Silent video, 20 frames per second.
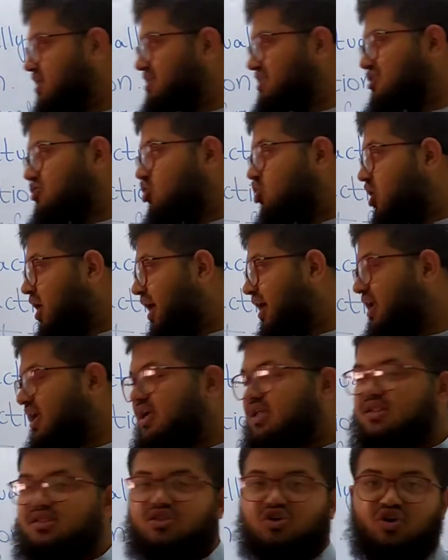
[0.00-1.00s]

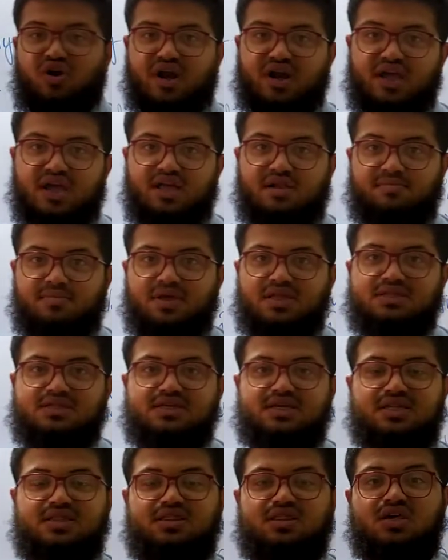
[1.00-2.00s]
theoretical means
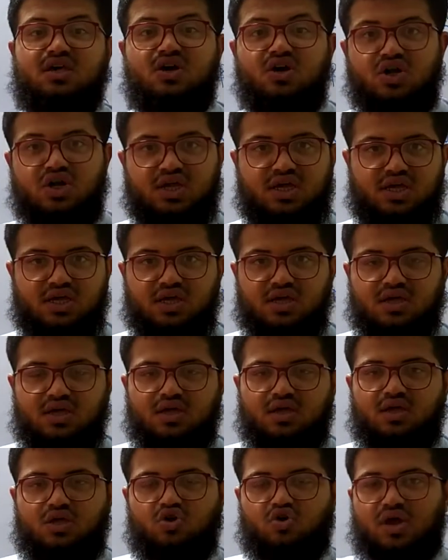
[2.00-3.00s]
in theory.
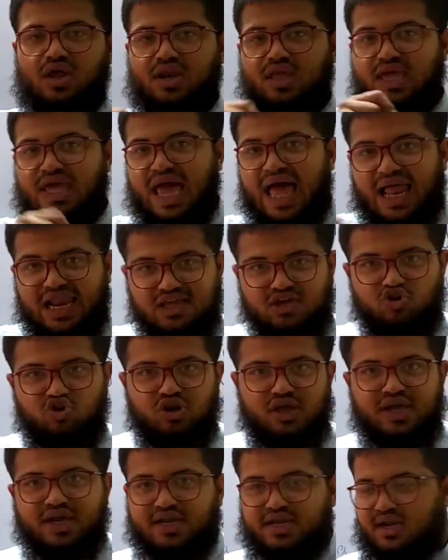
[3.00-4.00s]
You can
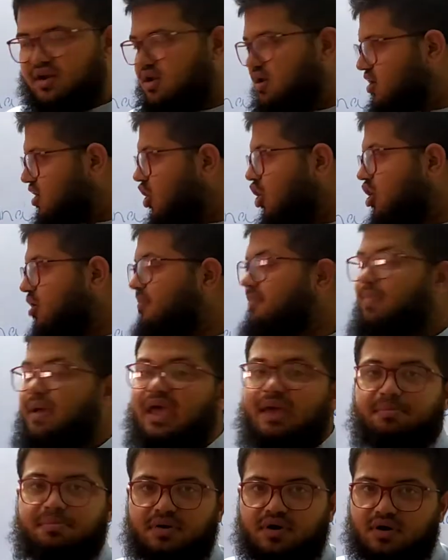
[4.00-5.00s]
calculate it on
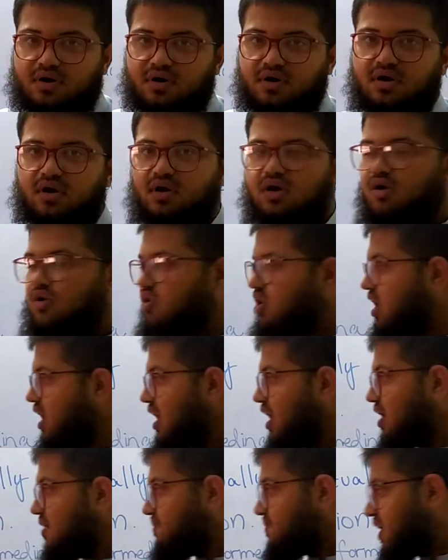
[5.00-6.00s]
paper.
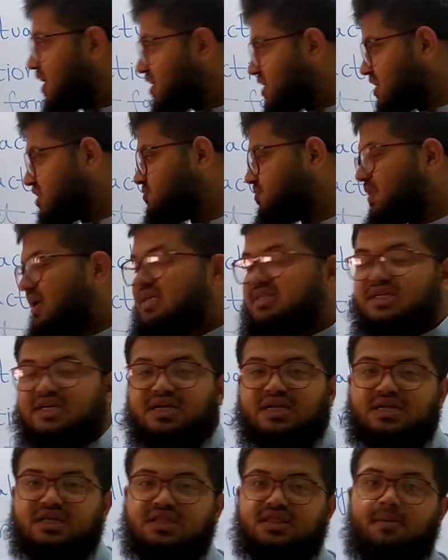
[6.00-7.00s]
Okay, it is
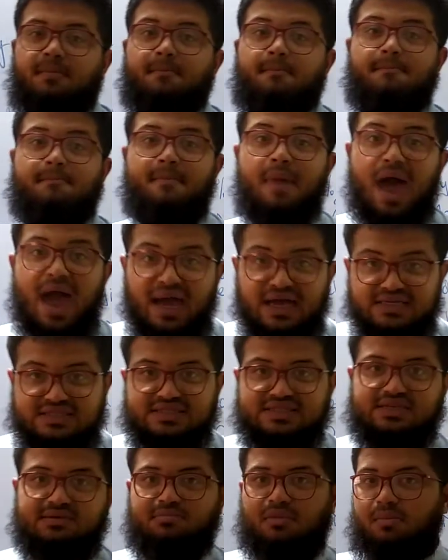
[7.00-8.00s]
basically the
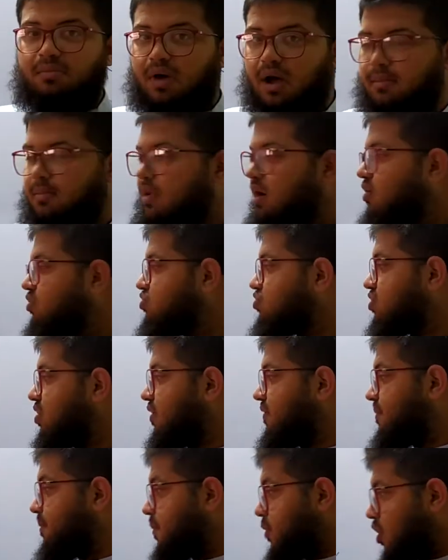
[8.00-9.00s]
maximum amount
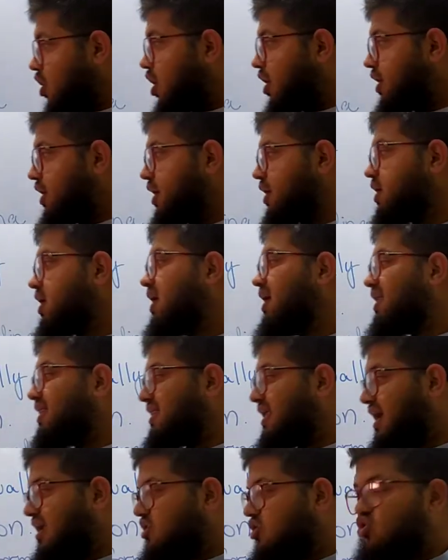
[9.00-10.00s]
of product
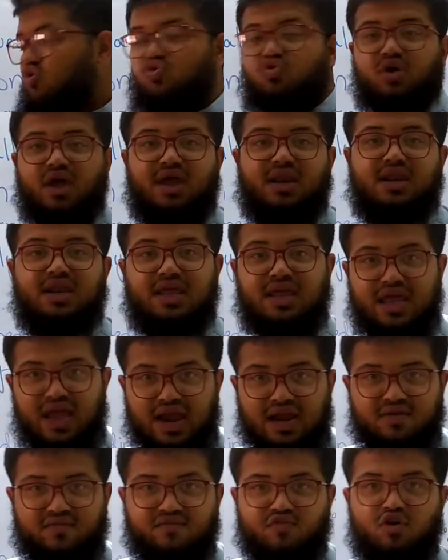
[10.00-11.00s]
that you can
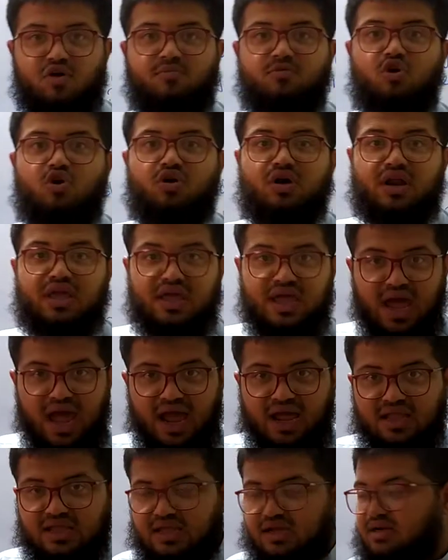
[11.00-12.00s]
get from your
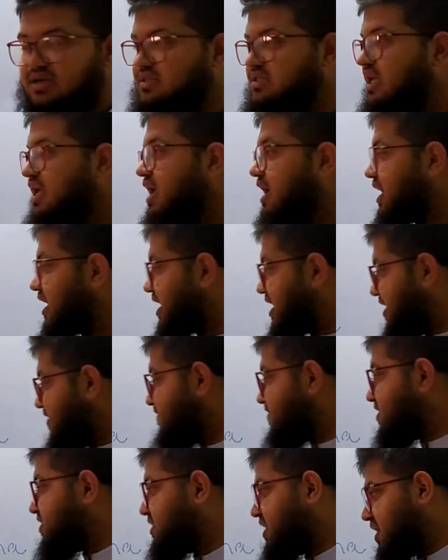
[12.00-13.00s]
reactants,
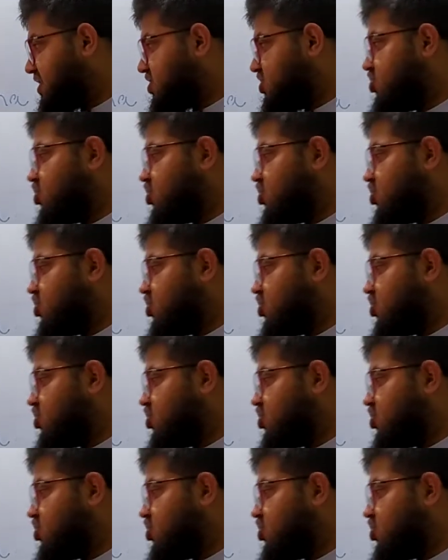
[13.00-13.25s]
given that